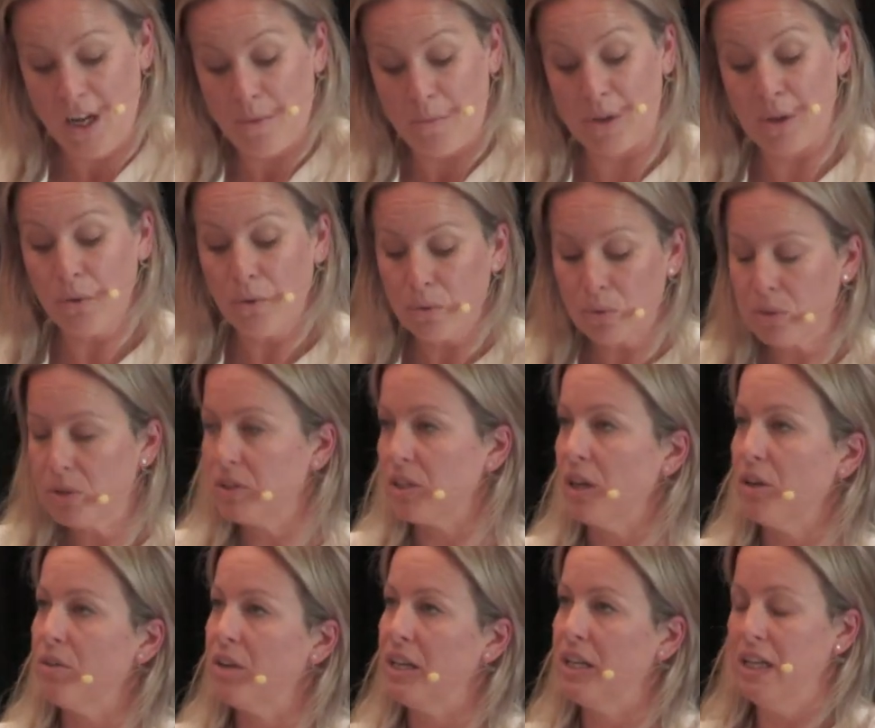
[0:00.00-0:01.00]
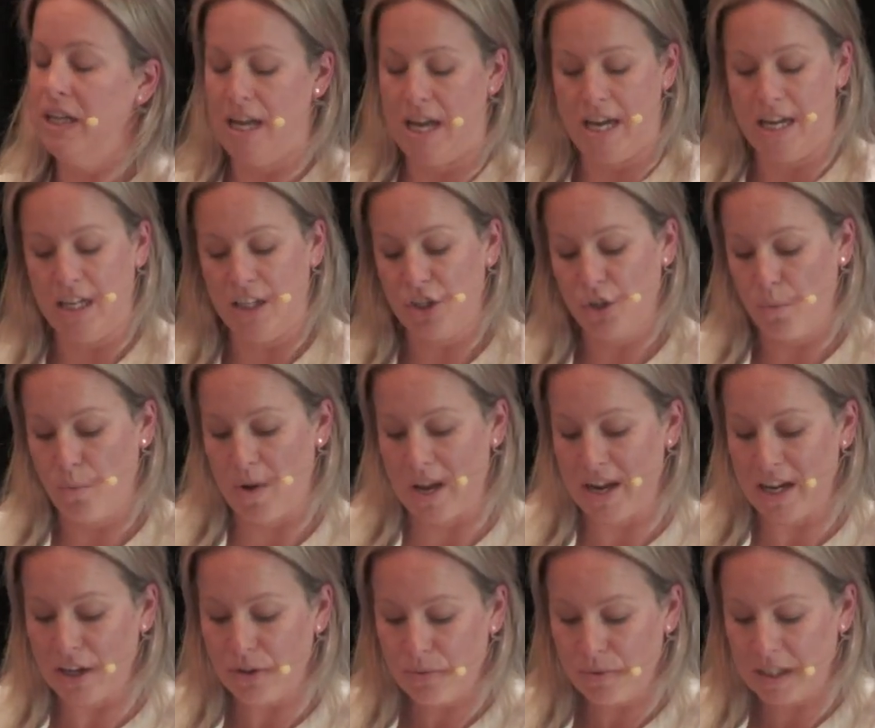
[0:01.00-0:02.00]
We are also in an age where
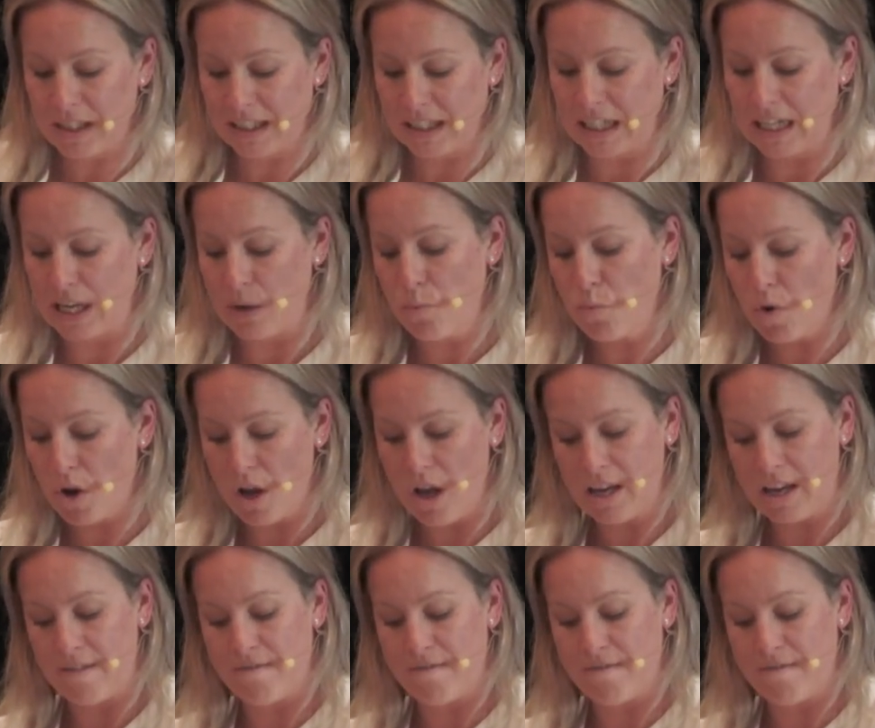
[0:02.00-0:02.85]
increasingly work